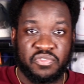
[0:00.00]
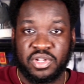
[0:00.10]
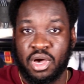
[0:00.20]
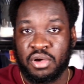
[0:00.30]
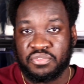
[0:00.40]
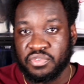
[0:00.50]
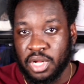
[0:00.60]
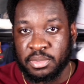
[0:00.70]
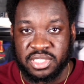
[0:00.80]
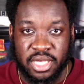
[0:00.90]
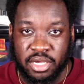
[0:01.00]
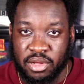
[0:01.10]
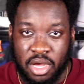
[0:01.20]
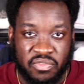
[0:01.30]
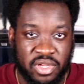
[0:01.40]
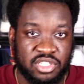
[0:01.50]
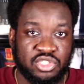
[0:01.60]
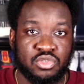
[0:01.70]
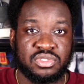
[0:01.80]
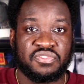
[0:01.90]
for the on foot I'm gonna take it off and
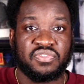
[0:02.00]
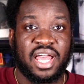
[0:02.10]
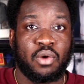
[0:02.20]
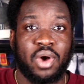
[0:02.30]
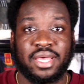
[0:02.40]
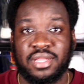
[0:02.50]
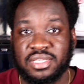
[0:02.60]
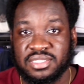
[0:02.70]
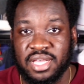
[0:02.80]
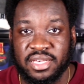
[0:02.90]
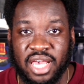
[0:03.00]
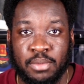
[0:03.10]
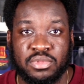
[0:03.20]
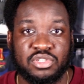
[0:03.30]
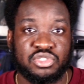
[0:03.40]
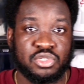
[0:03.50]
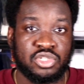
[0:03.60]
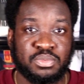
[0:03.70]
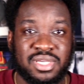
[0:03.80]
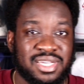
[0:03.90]
just use the flat white laces that came with the
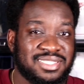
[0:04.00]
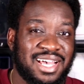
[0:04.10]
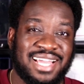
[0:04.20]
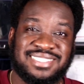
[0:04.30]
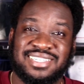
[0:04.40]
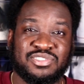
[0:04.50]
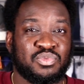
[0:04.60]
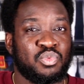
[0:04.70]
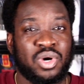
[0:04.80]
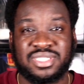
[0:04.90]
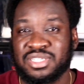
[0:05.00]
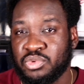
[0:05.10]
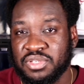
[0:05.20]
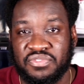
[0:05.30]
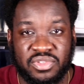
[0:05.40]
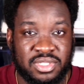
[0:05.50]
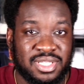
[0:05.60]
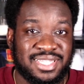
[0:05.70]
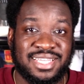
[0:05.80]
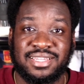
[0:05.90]
shoes because I just wasn't really feeling
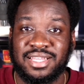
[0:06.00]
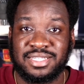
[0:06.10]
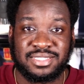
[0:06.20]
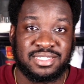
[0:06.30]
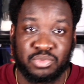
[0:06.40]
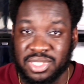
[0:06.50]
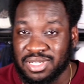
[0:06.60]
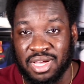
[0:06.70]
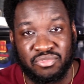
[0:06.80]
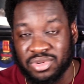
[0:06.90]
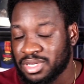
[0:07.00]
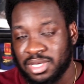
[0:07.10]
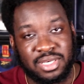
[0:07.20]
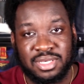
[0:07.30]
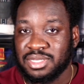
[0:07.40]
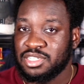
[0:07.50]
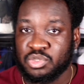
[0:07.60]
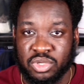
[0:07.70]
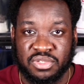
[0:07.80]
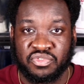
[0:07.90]
the thin laces with the covering.
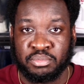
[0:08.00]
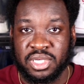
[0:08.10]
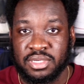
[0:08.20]
This wasn't for me.